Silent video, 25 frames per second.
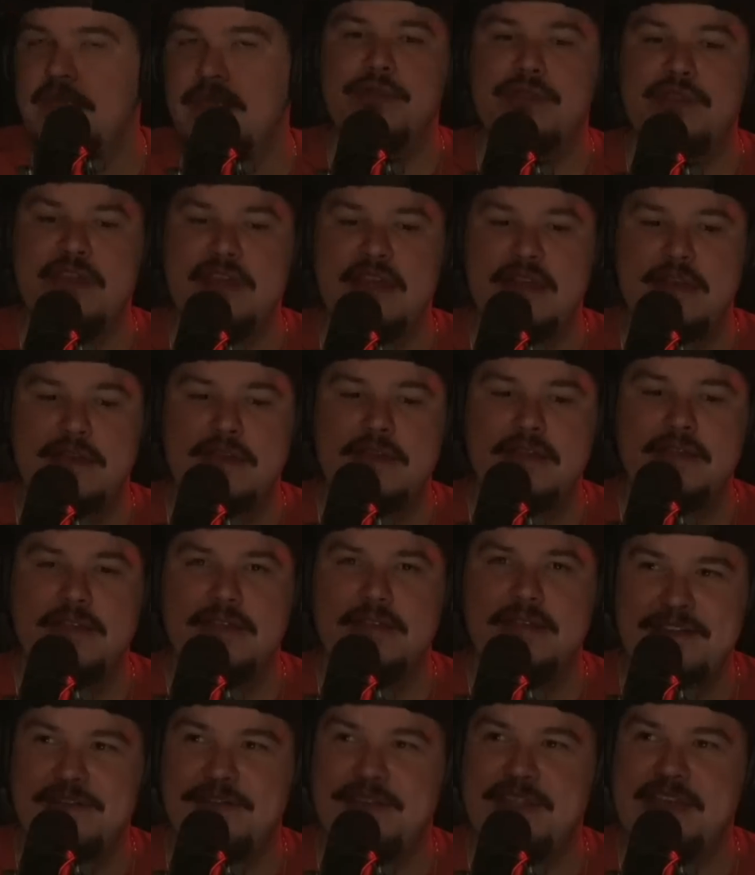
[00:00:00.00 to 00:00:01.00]
But then,
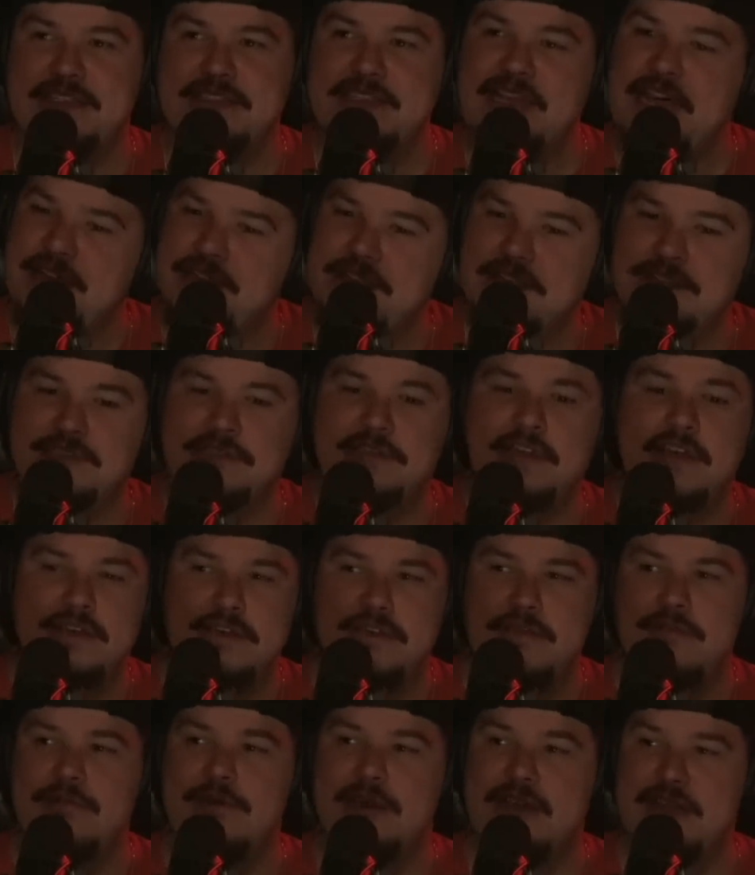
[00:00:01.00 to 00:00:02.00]
you know, that's how they
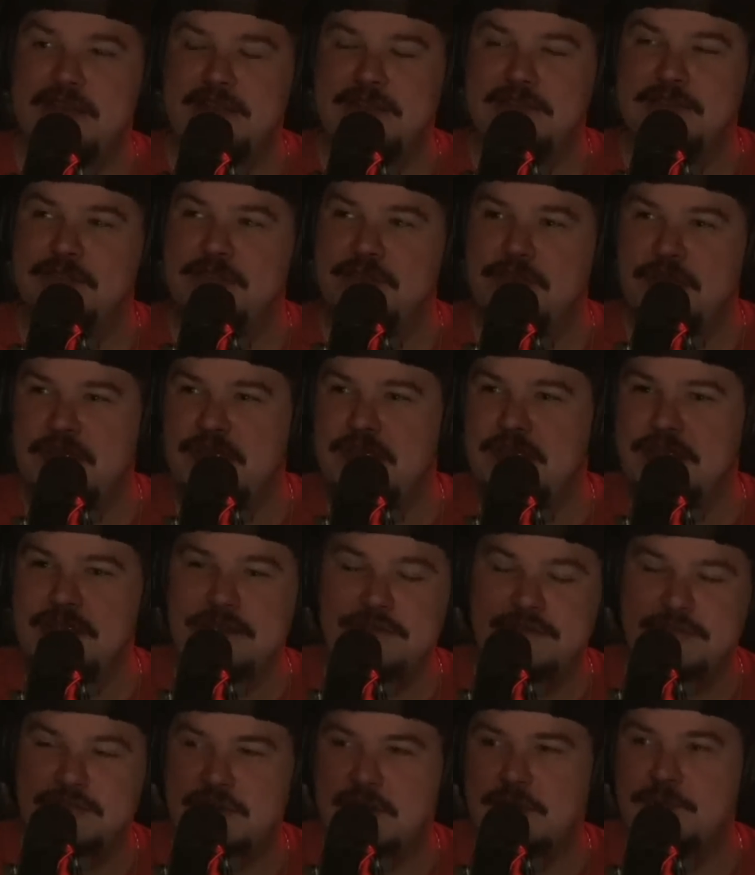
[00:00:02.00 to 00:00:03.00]
suck you in, is
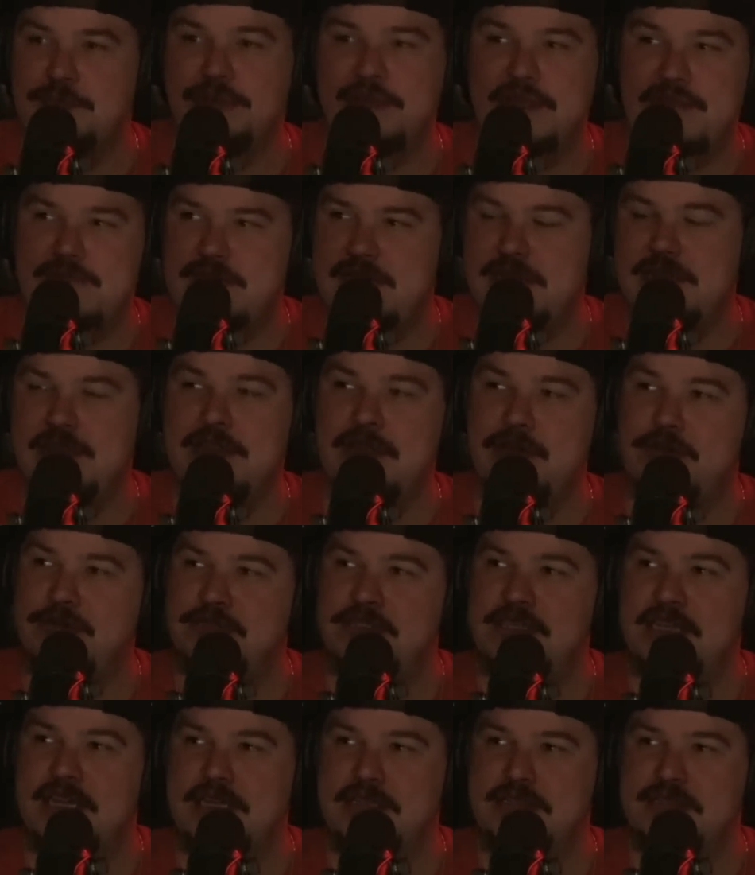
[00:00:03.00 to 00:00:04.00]
you start believing in
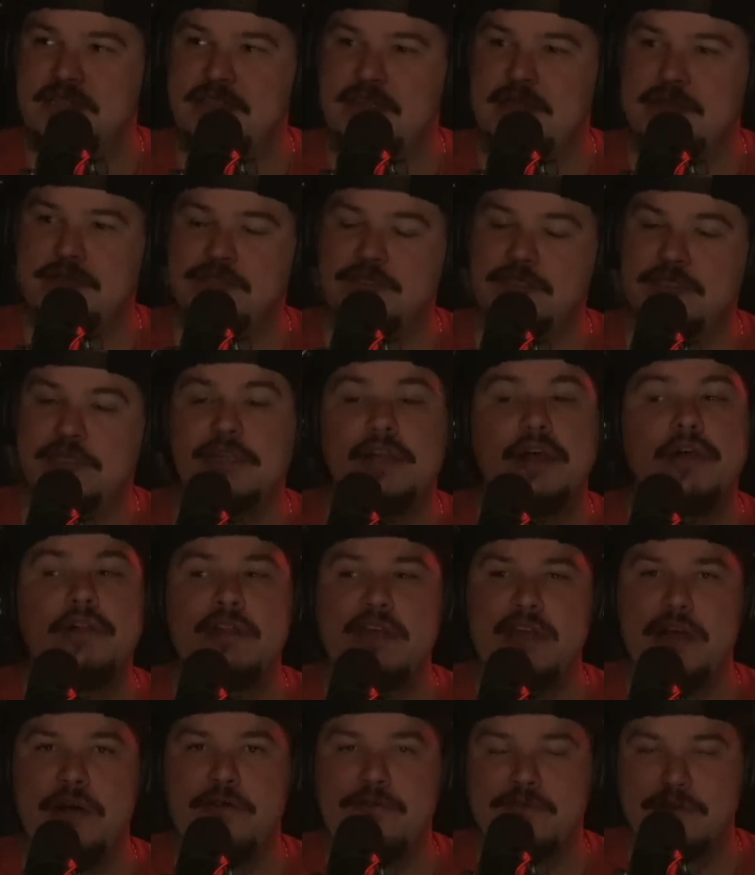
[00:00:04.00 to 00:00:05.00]
those things, and then
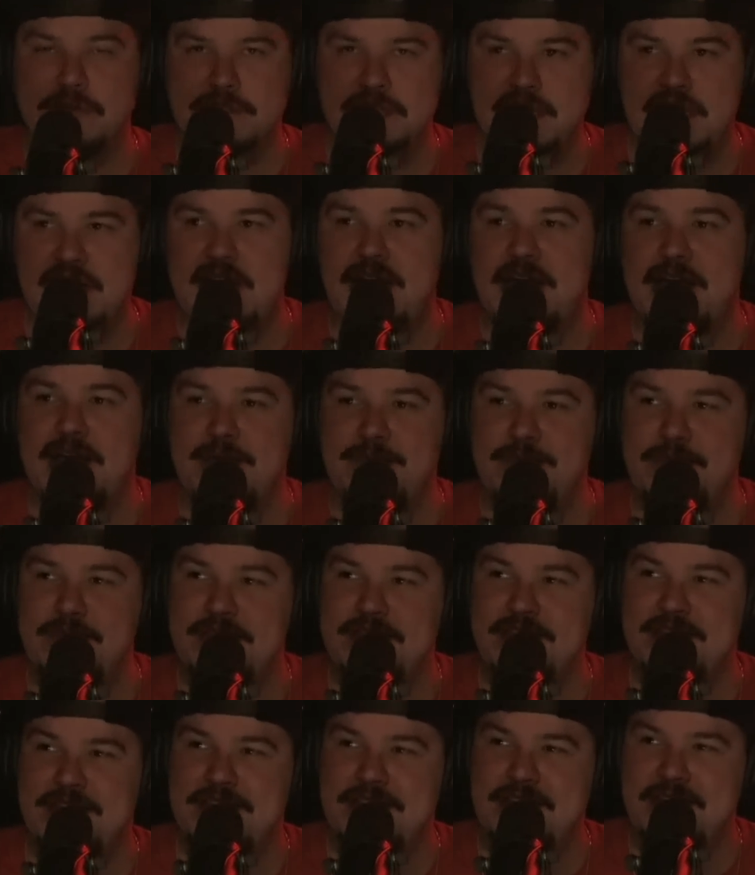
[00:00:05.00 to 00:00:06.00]
slowly over time,